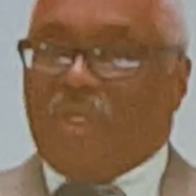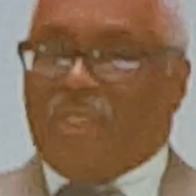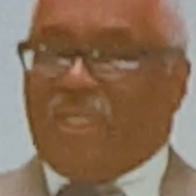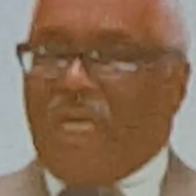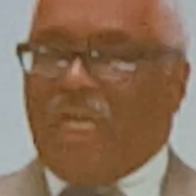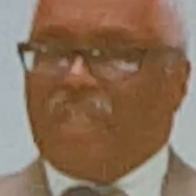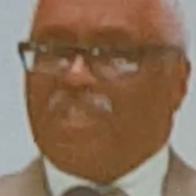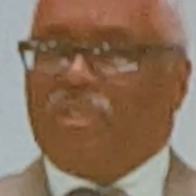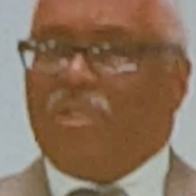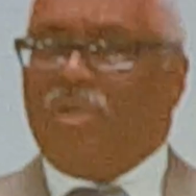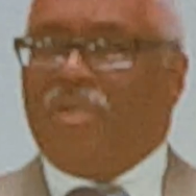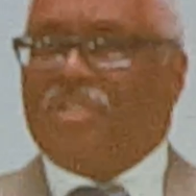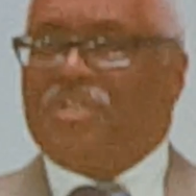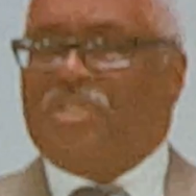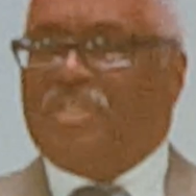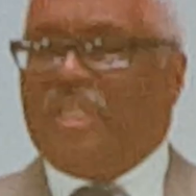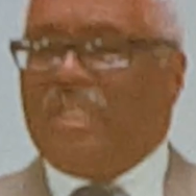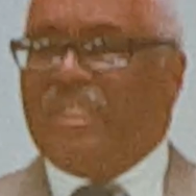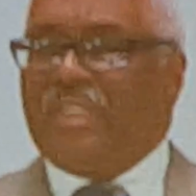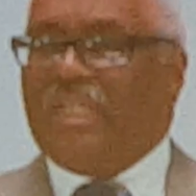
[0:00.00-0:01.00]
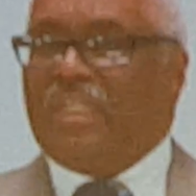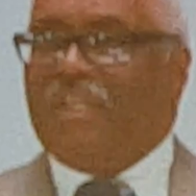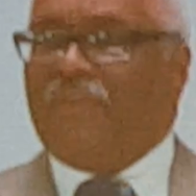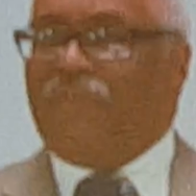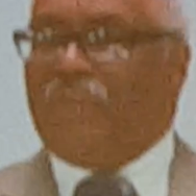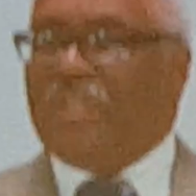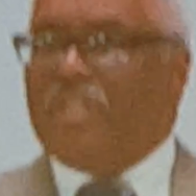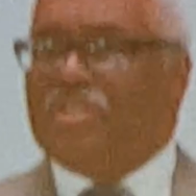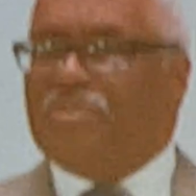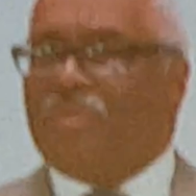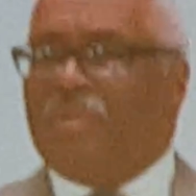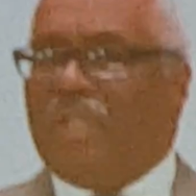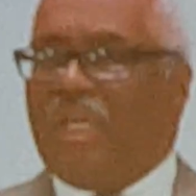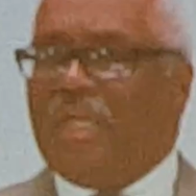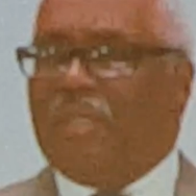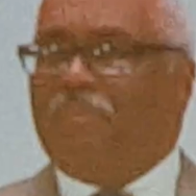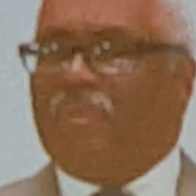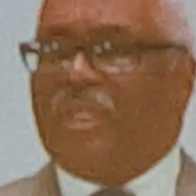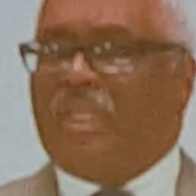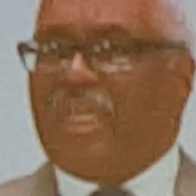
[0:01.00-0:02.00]
God's law said that if an
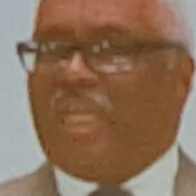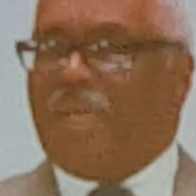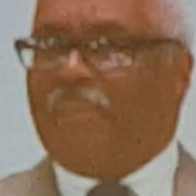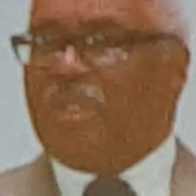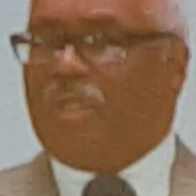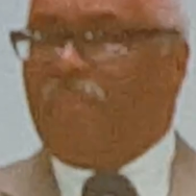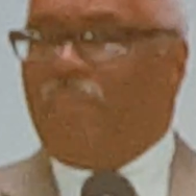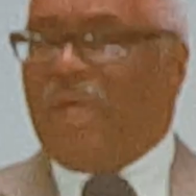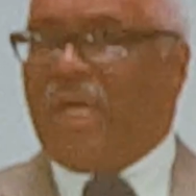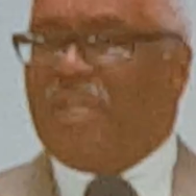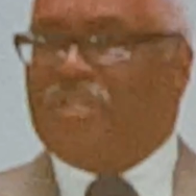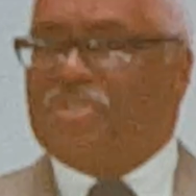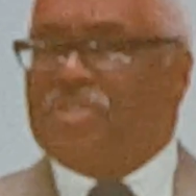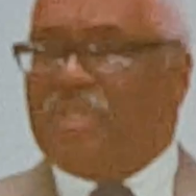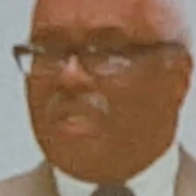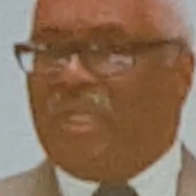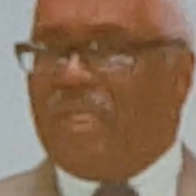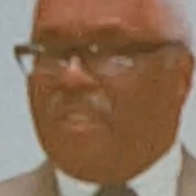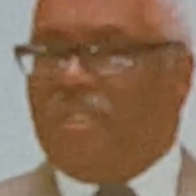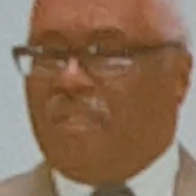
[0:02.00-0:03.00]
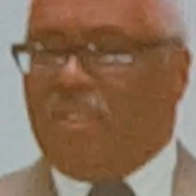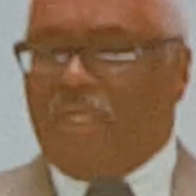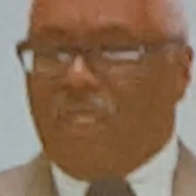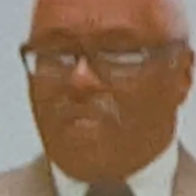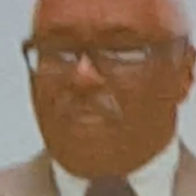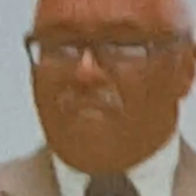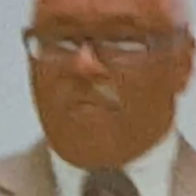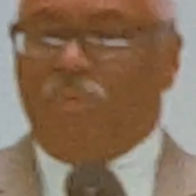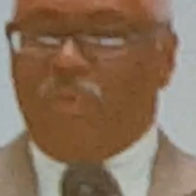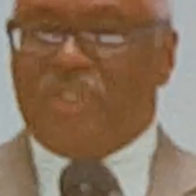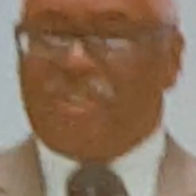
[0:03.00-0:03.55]
Israelite became an apostate, he